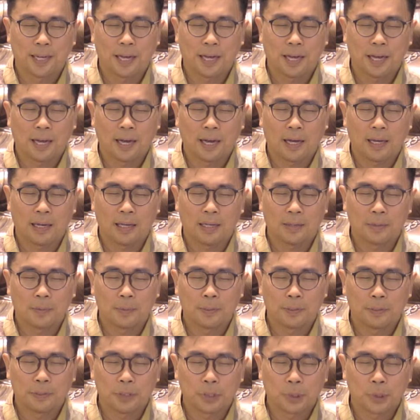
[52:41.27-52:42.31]
I
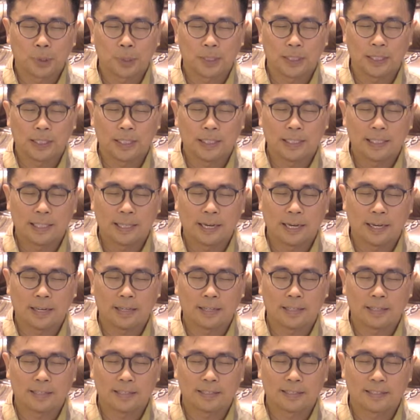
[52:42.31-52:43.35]
will surely
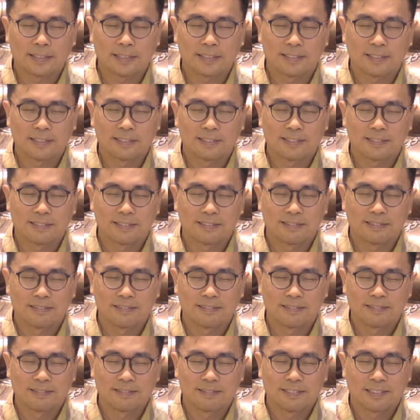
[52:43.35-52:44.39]
die.
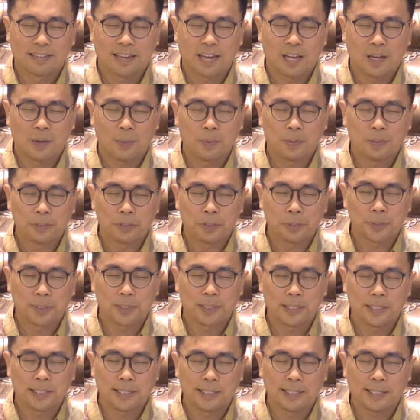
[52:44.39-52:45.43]
I will
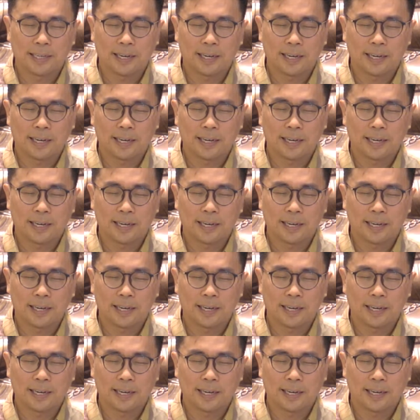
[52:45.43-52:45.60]
surely die.